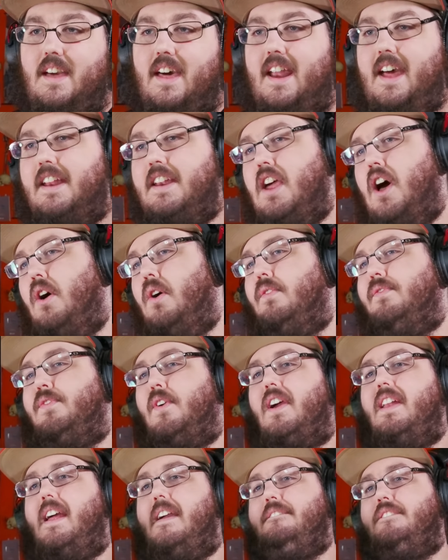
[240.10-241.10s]
I know
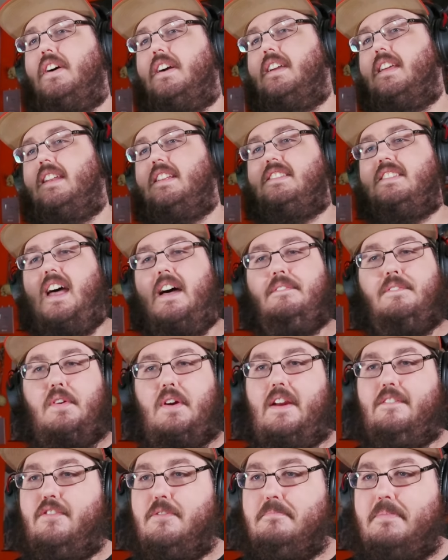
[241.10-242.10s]
Friday Night Funkin' is not
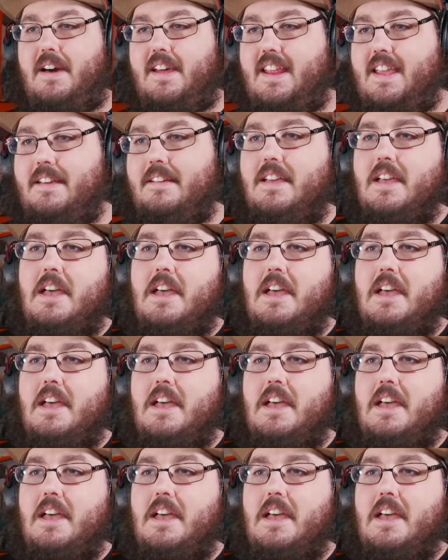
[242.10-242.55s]
for everybody,